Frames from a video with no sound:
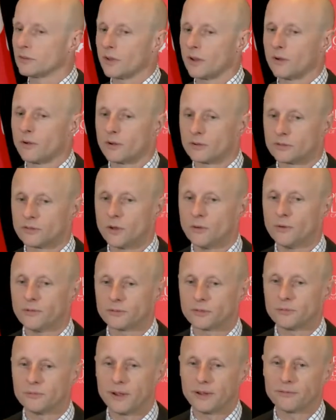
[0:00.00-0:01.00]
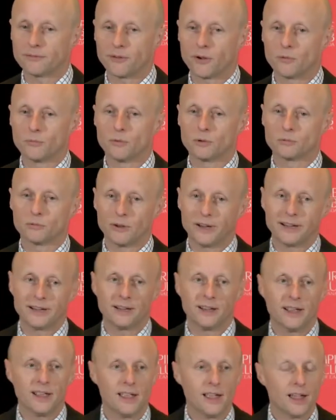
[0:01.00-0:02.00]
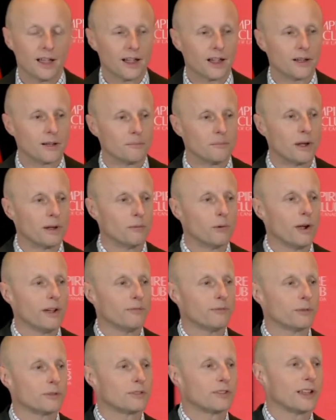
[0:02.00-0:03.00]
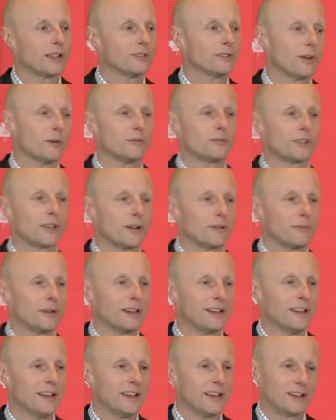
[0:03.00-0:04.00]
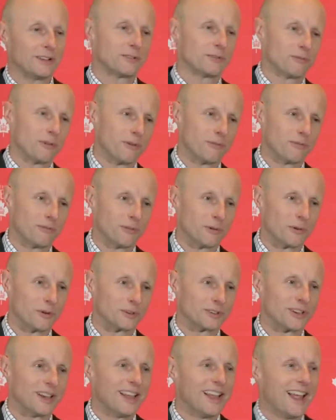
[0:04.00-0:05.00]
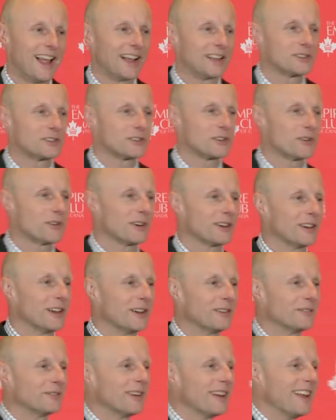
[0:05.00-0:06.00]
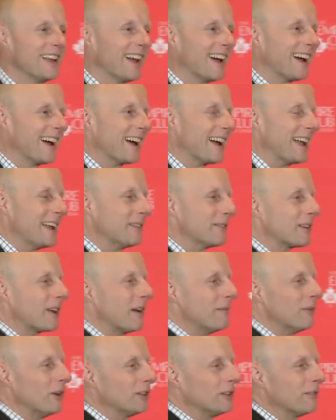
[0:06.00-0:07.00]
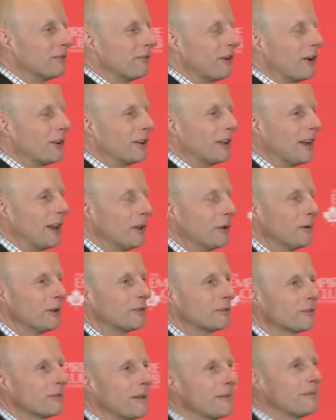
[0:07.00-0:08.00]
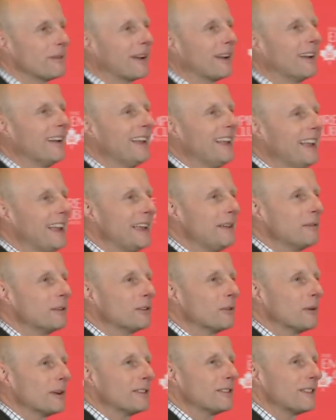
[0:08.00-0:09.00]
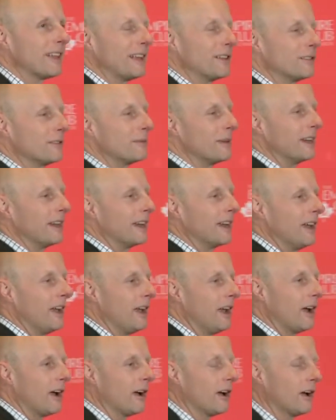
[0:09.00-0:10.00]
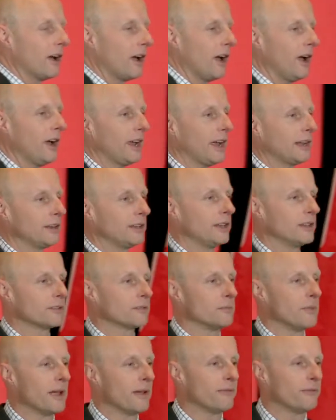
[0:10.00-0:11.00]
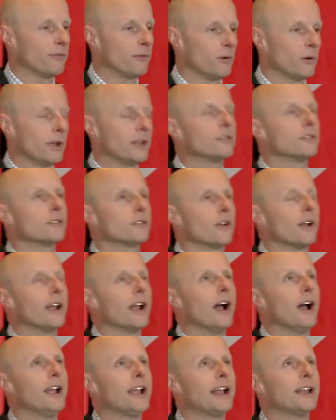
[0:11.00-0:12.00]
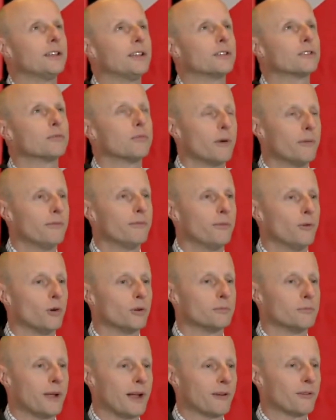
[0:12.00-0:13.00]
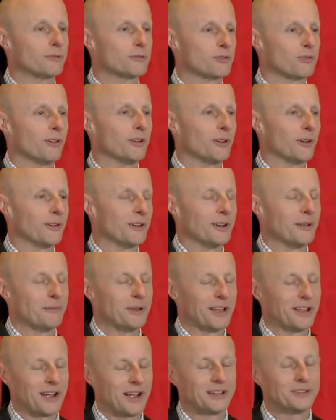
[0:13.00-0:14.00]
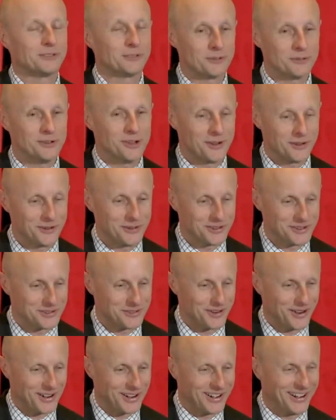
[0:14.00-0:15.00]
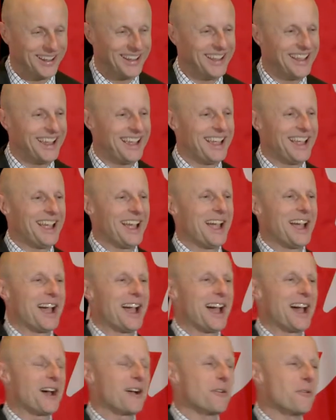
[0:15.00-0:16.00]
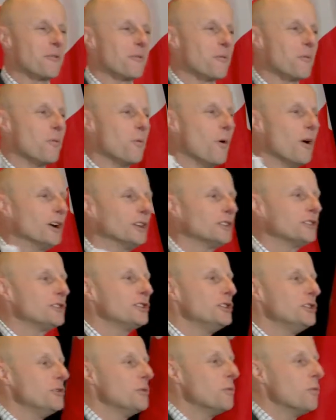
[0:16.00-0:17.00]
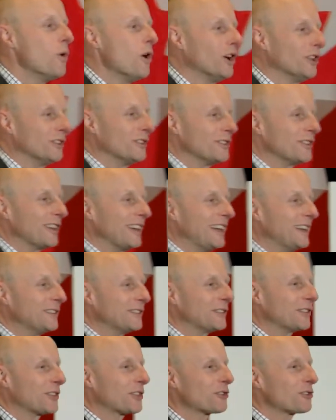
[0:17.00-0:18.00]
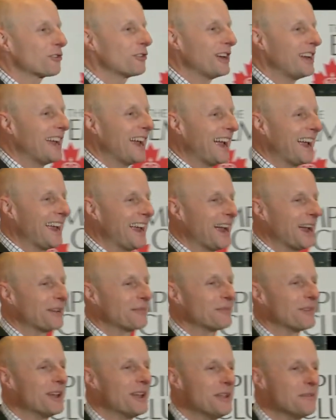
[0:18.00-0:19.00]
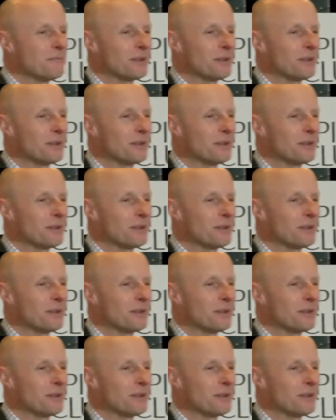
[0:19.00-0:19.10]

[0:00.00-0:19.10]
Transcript: So, so often my phone would ring. my wife would say, don't tell me it's Rob Ford. And sure enough, uh, he'd come on the phone, and I'll always remember he would always say to me, uh, "Hi Andy, it's Mayor Ford. It's, sorry, hi Andy, it's Rob Ford, Mayor of Toronto." And I'm like, "I do know who you are." what do you want? It's 3 a.m.